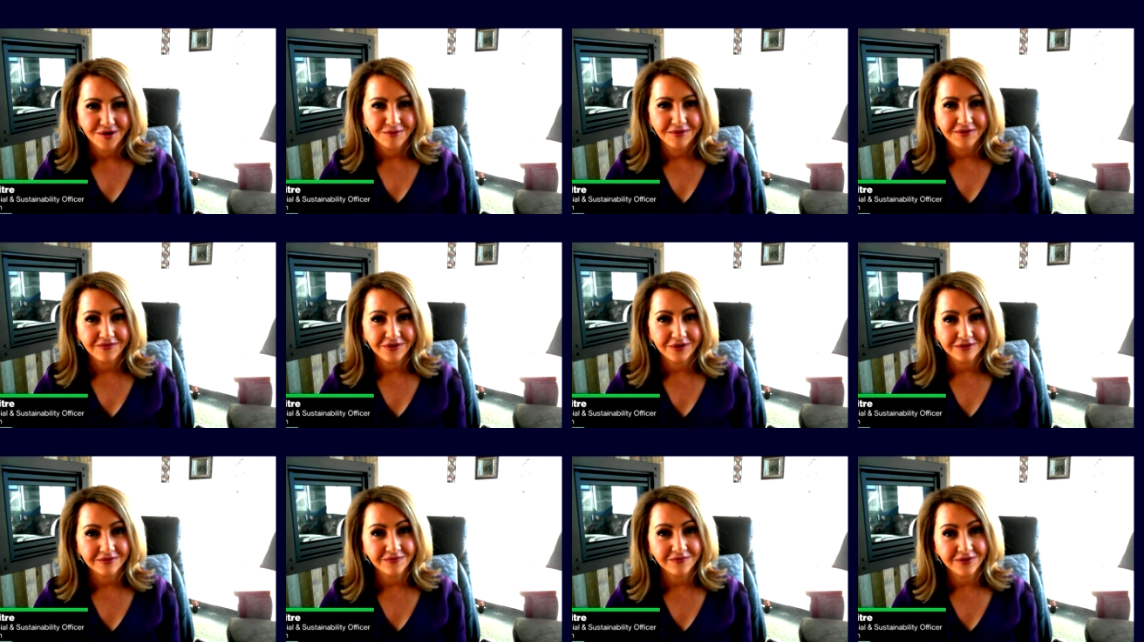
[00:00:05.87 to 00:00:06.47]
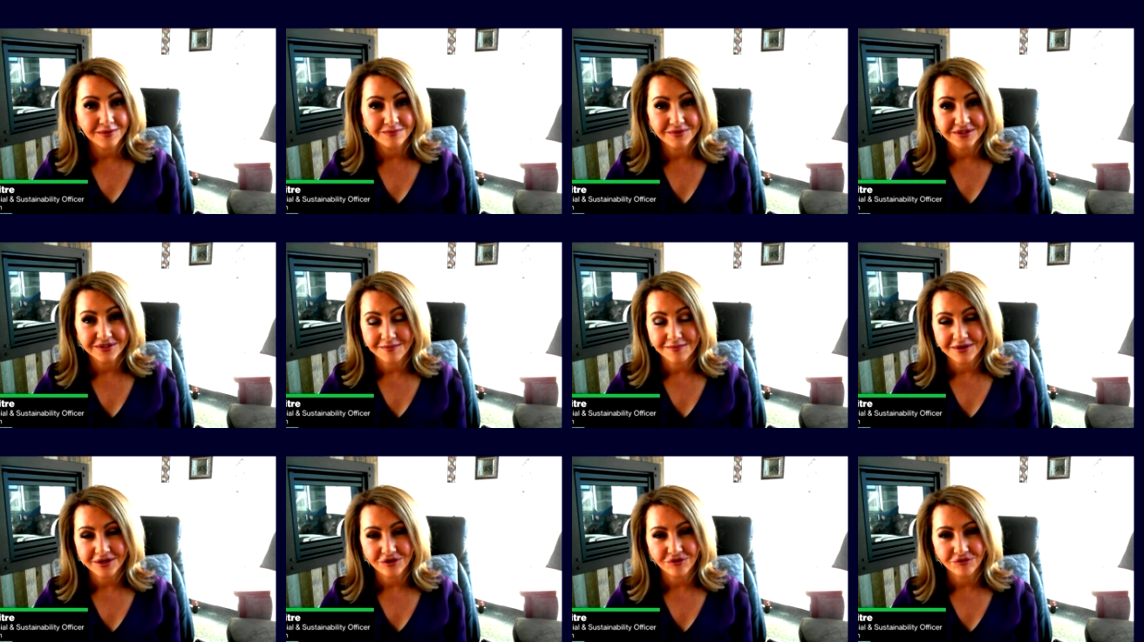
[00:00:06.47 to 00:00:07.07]
We've heard from
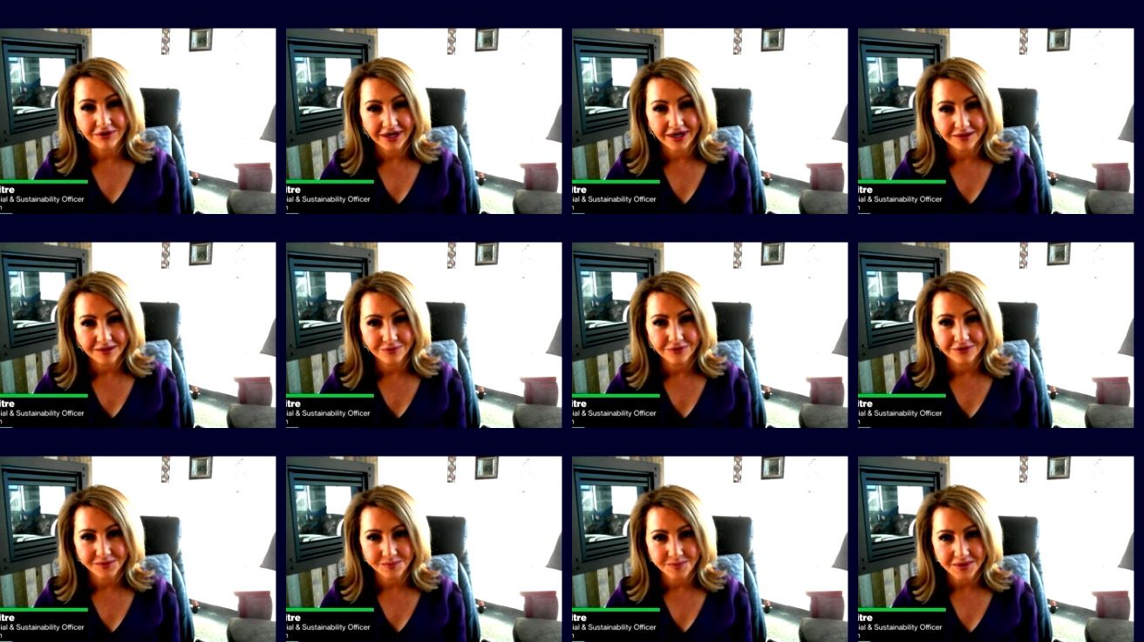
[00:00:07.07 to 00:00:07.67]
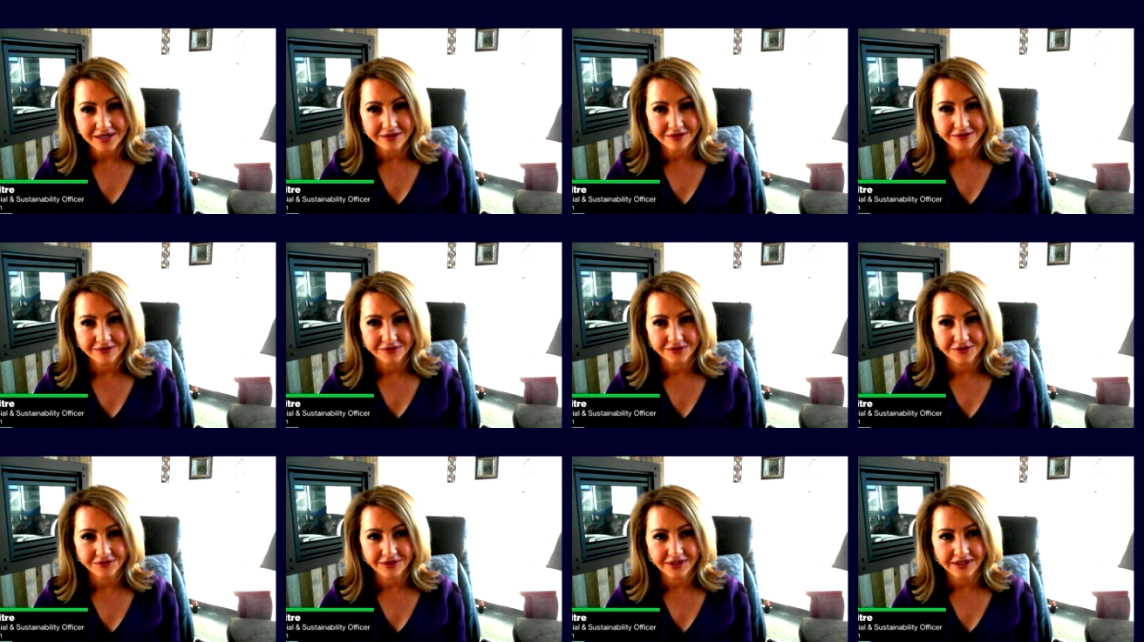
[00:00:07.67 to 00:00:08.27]
some incredible
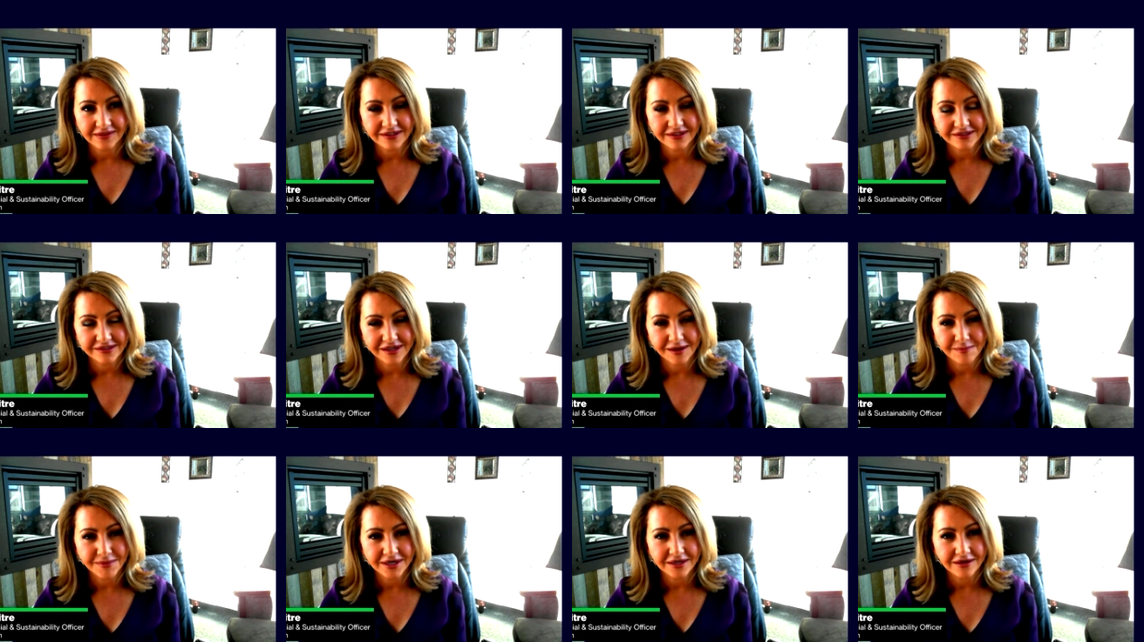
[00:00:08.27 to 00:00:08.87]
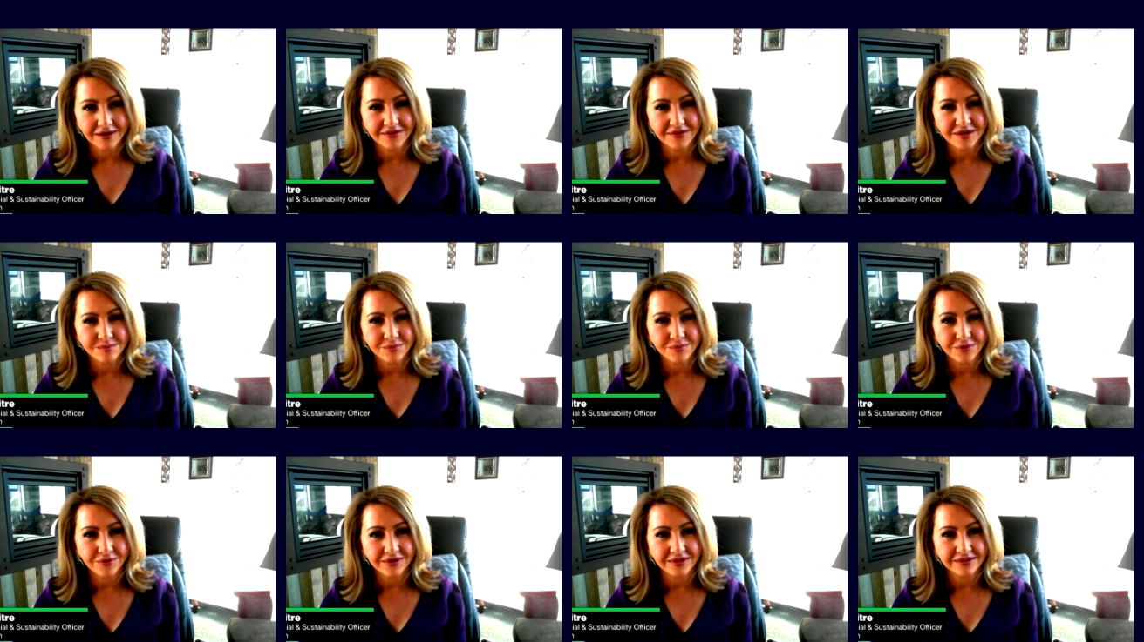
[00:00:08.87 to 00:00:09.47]
speakers during this summit on the
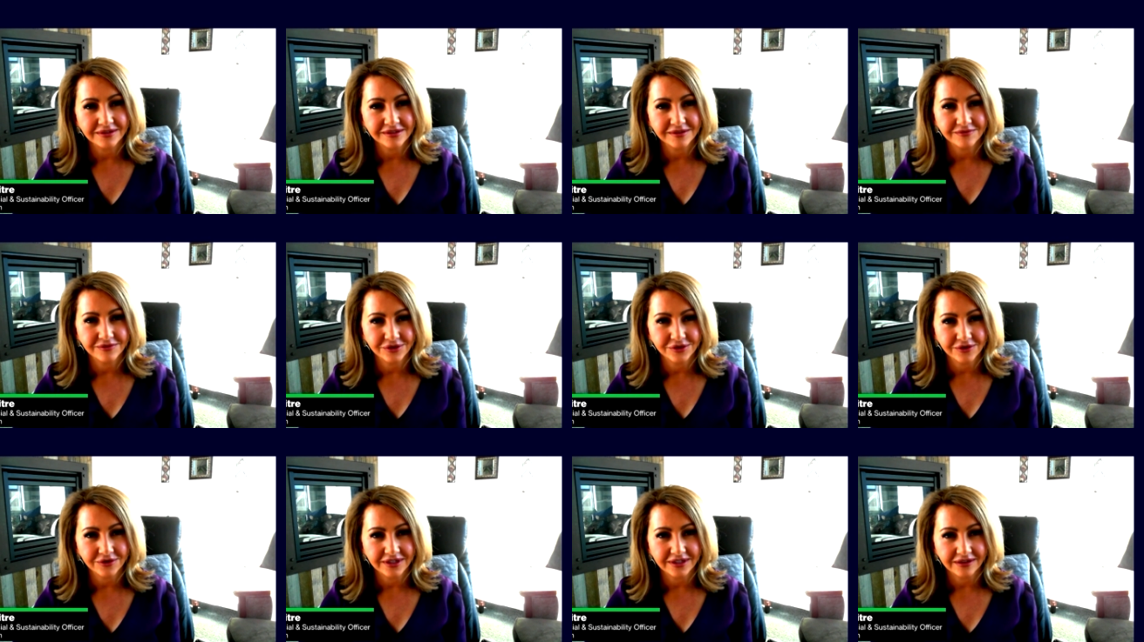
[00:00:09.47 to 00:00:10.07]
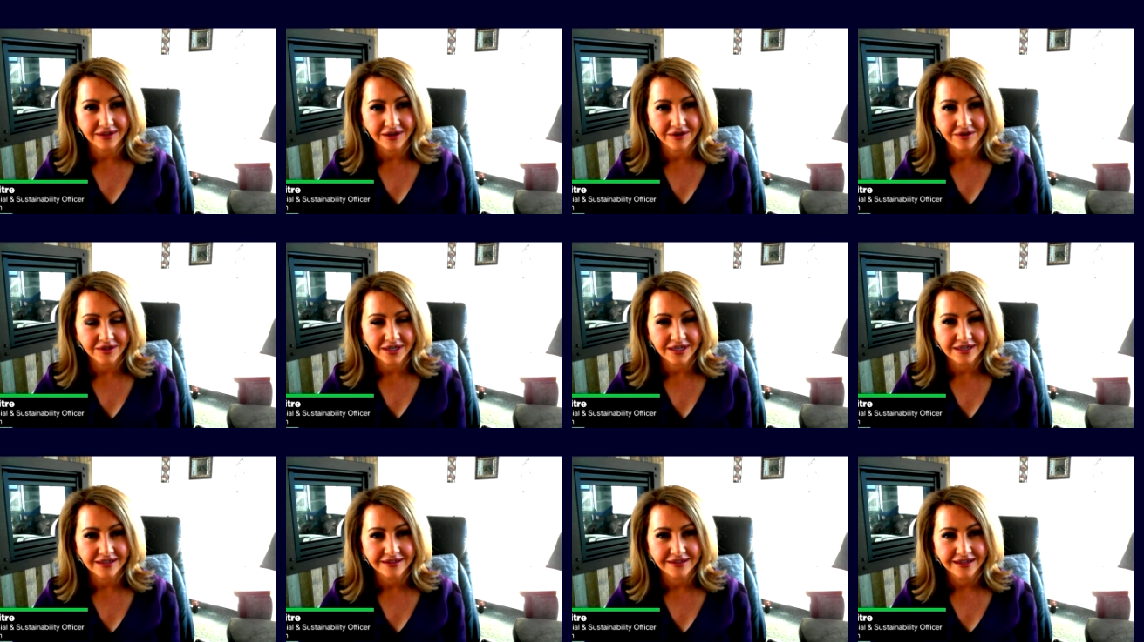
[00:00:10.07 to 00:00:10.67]
importance of
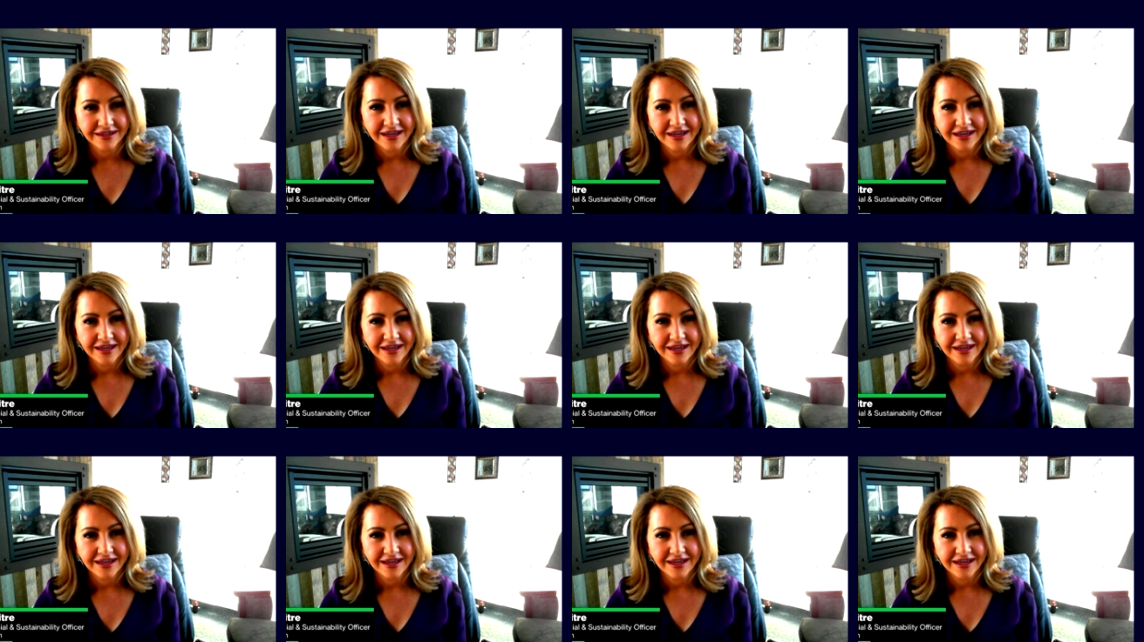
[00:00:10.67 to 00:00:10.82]
circularity